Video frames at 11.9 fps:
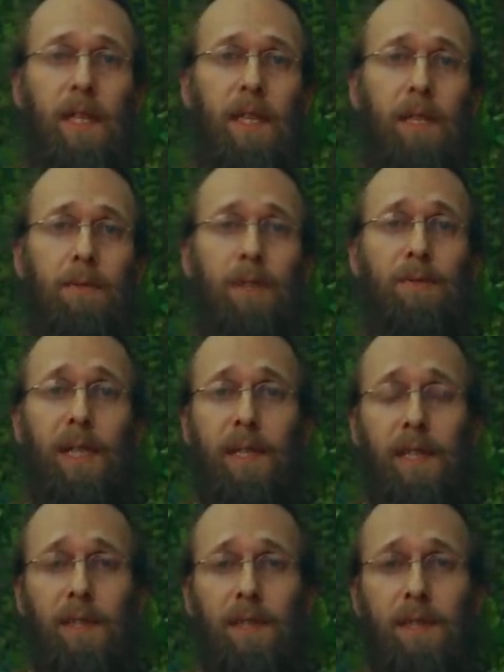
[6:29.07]
even if it
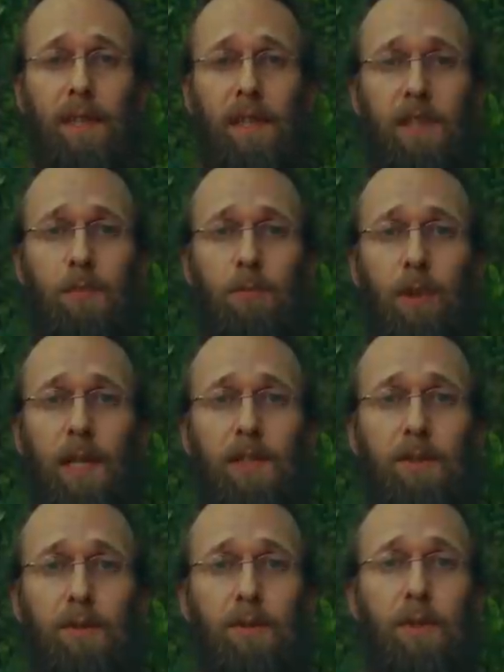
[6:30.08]
gets
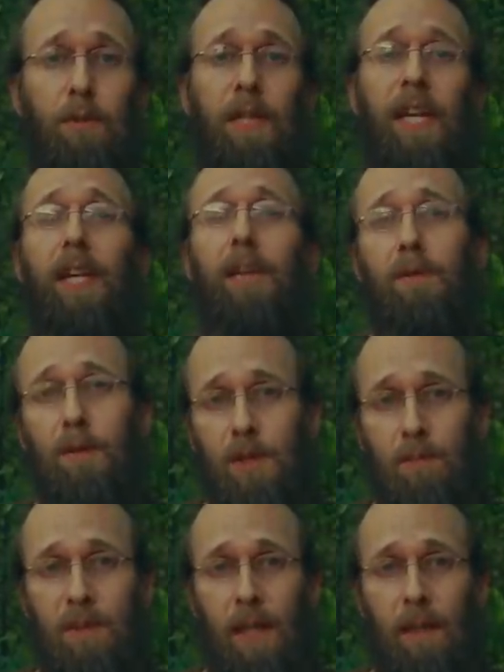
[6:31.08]
expressed through their behavior
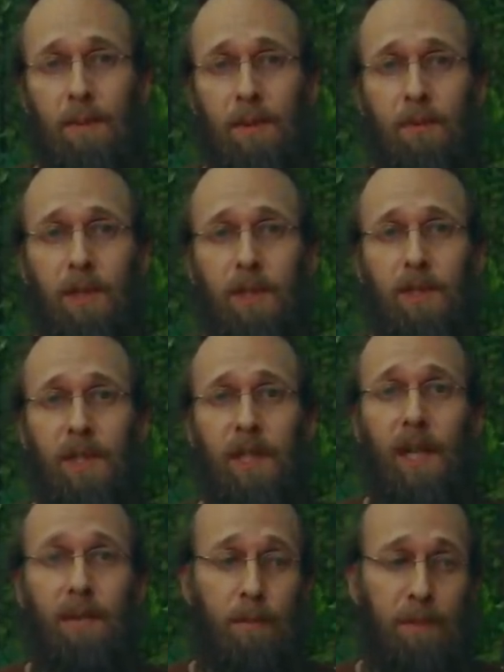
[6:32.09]
sometimes, which
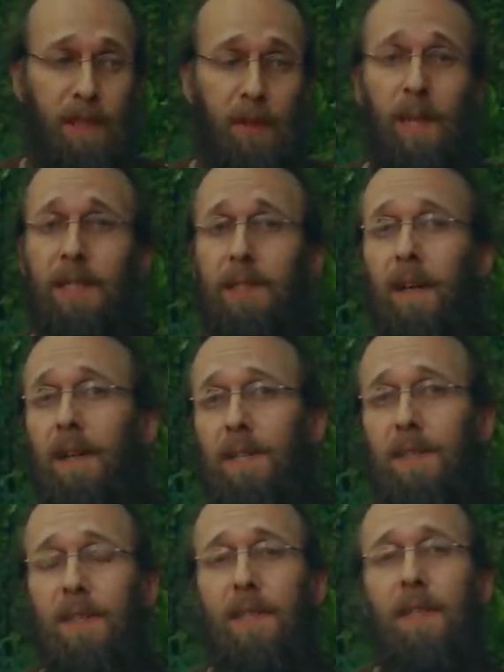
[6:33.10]
can often be quite
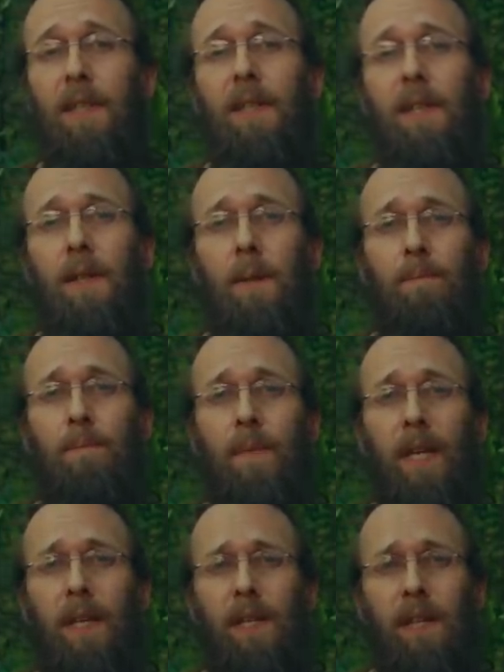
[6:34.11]
toxic.
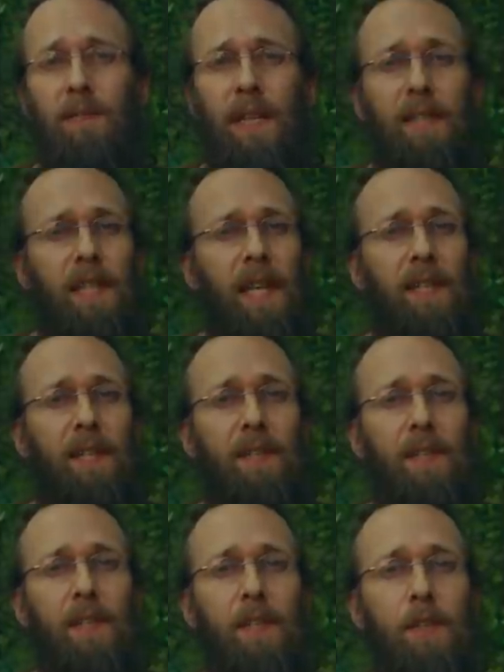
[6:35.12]
And yet they
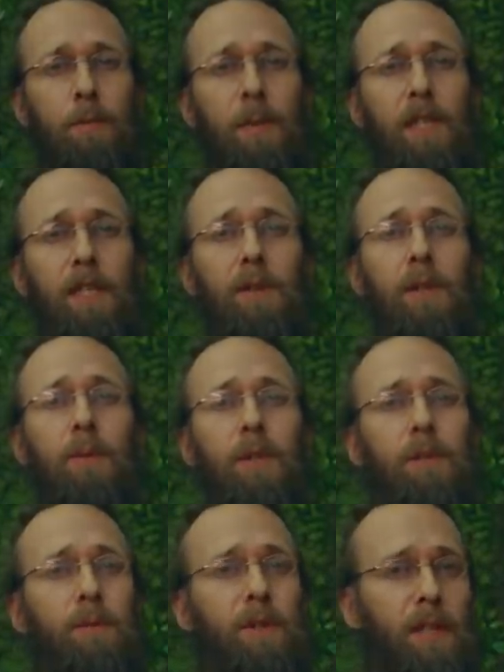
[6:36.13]
tend to be the only
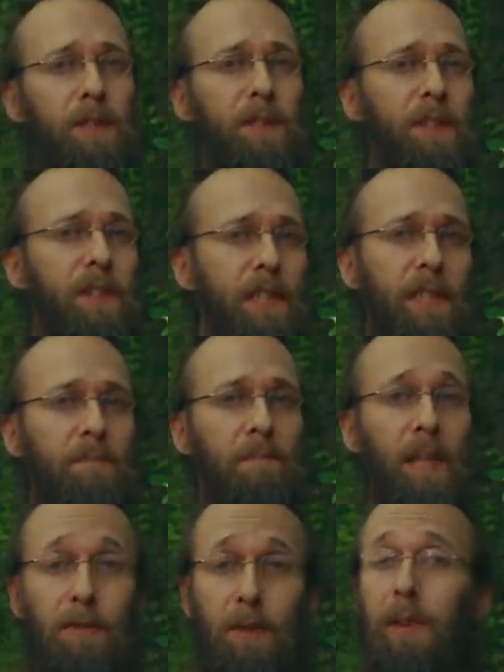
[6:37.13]
one who doesn't see it.
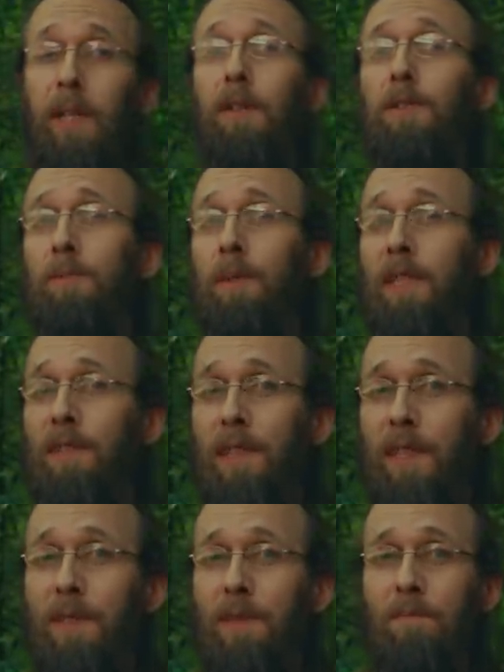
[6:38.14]
Everyone else may
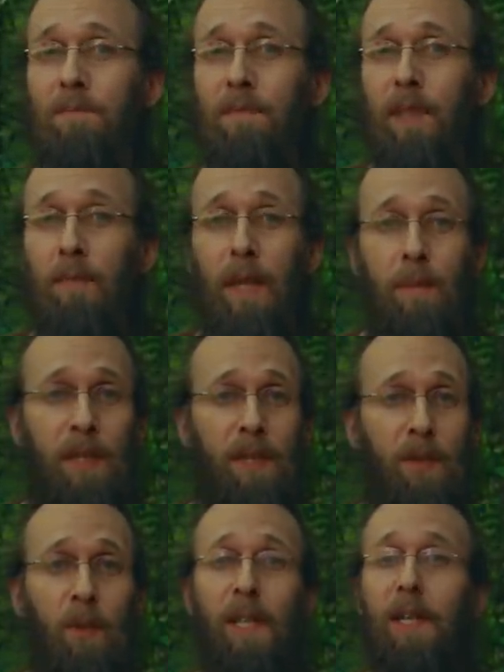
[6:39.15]
see it. It may be
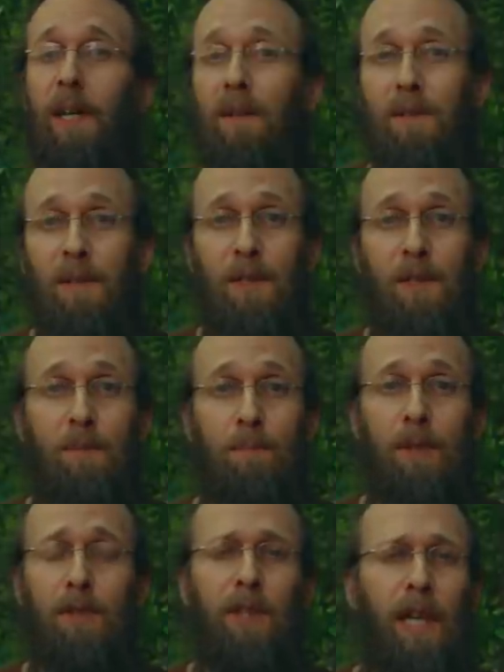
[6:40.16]
quite obvious,
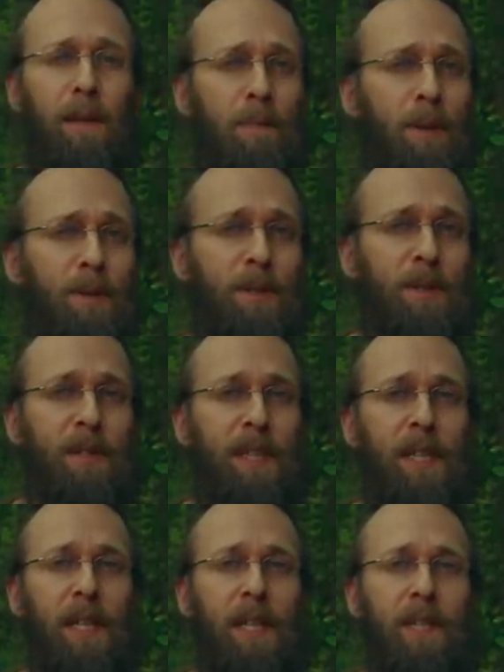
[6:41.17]
but to that person,
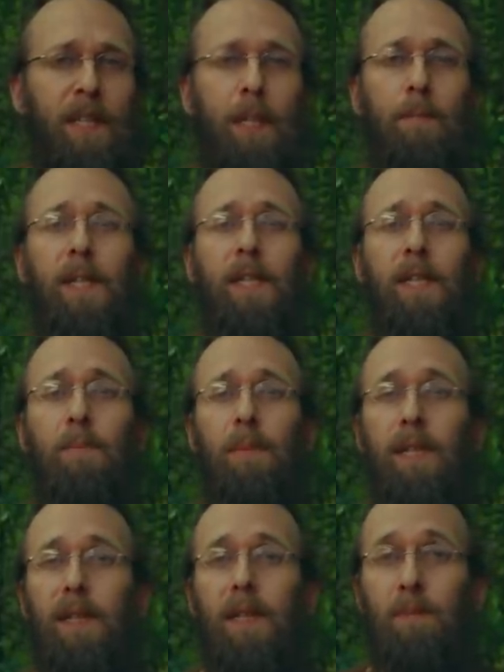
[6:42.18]
they can be
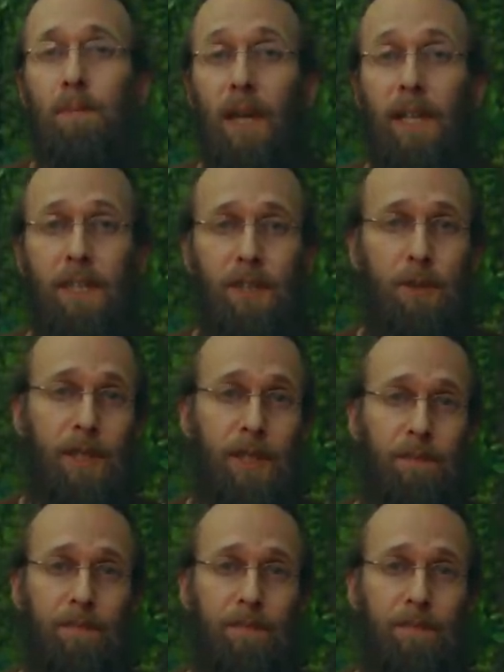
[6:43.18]
completely blind to it.